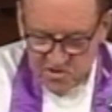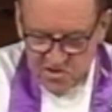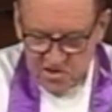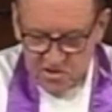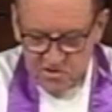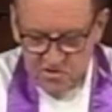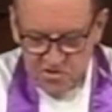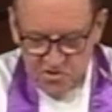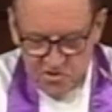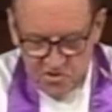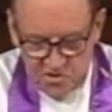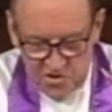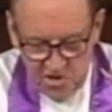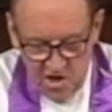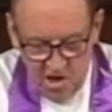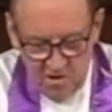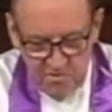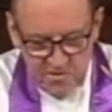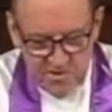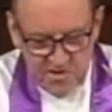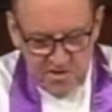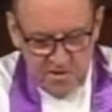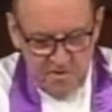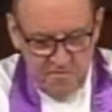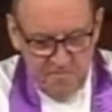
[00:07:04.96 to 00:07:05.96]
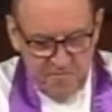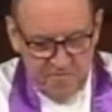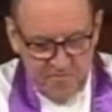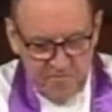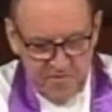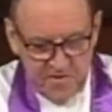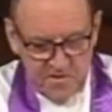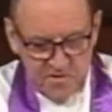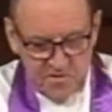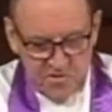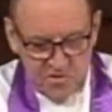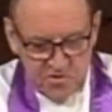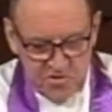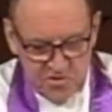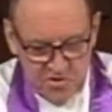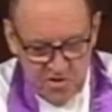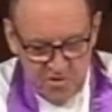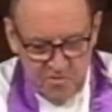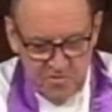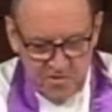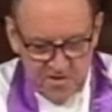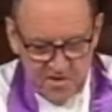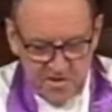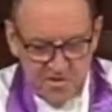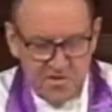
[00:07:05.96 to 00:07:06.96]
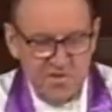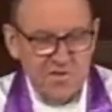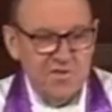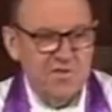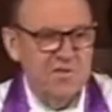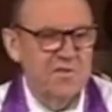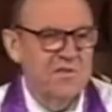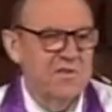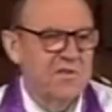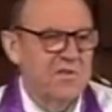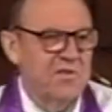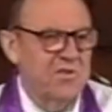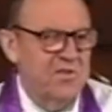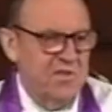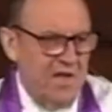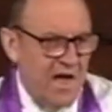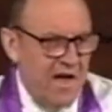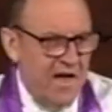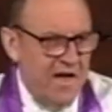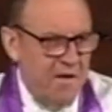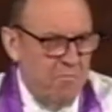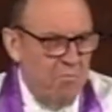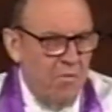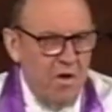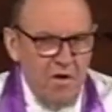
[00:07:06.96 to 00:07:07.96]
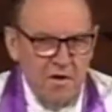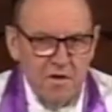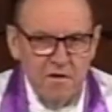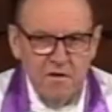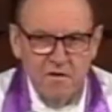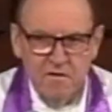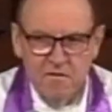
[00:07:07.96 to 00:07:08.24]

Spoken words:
and Joseph and Judas and Simon.